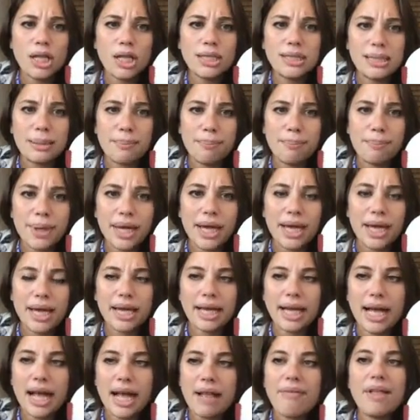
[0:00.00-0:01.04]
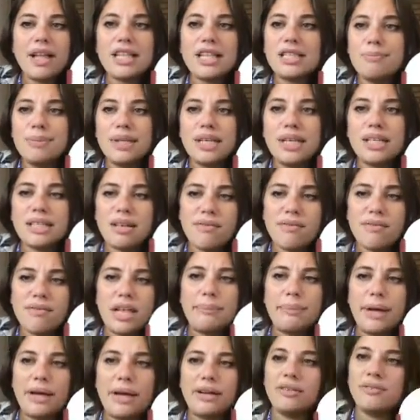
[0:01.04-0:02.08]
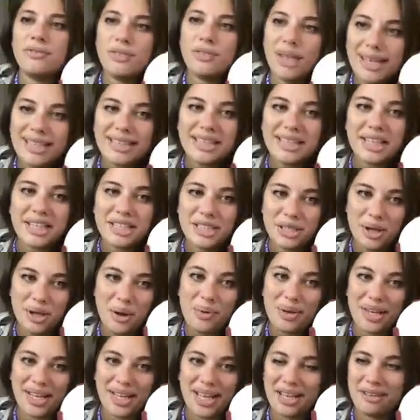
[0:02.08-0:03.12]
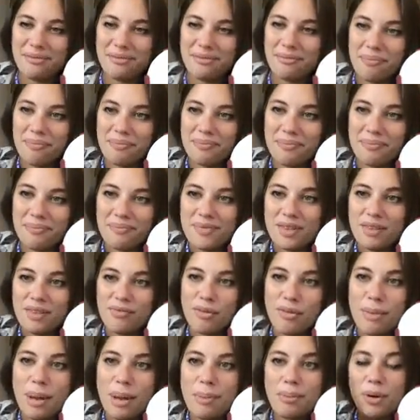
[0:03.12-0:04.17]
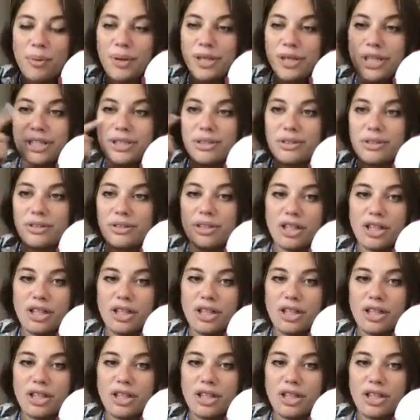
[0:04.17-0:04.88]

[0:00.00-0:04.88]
to big, and that's because of the amount of light that's going in. Remember, we just learned that the